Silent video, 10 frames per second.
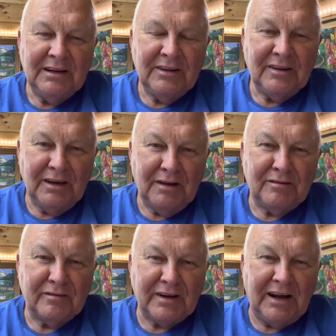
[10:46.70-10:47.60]
the love
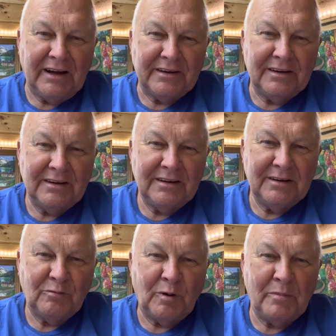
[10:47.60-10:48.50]
of God,
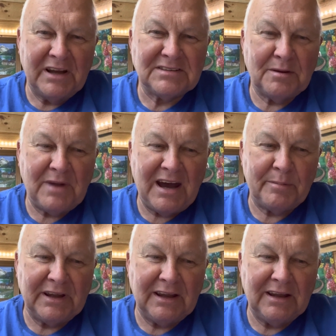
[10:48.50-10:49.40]
what makes him
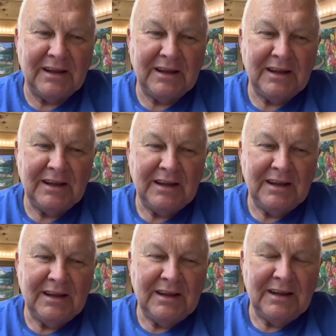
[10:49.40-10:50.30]
happy.
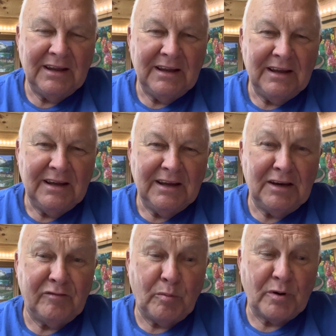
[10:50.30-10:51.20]
And
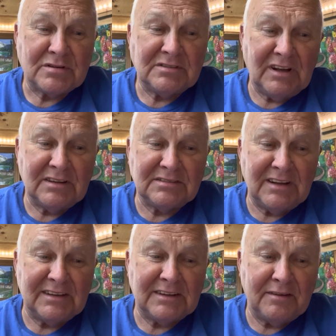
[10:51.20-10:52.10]
if a person does
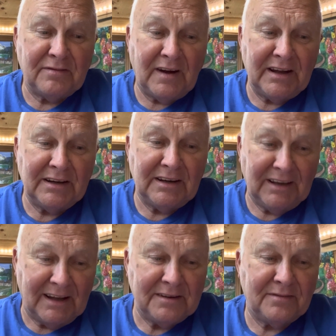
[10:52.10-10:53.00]
that, they find
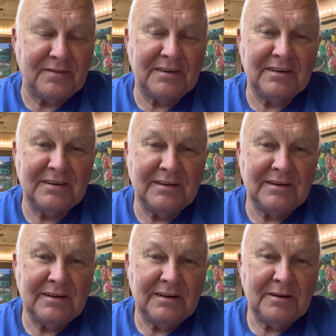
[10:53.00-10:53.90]
life,
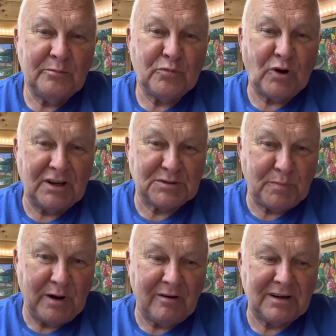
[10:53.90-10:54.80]

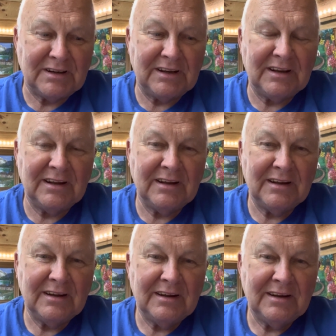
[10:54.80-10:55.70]
prosperity,
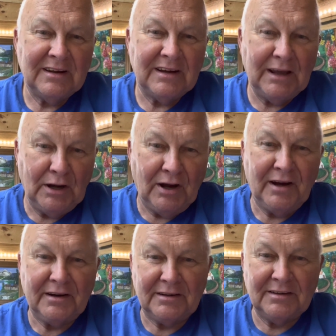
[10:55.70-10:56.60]
and
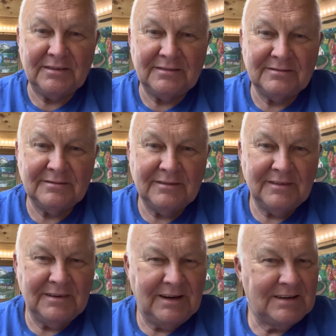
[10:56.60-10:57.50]
honor.
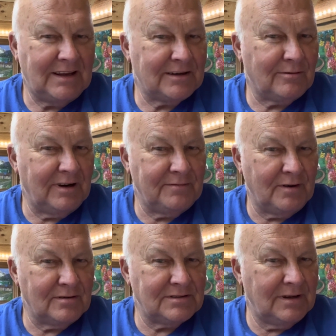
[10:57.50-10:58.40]
Isn't that a great
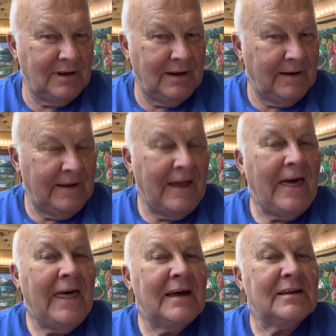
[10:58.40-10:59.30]
verse?
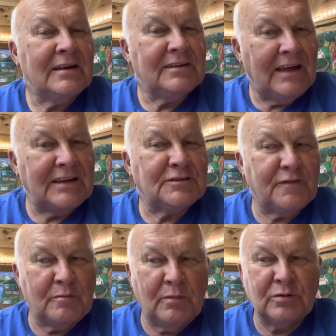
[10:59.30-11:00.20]
That's
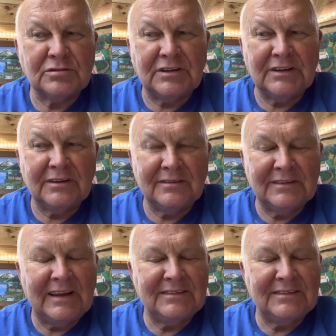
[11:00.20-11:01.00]
for mostly, that,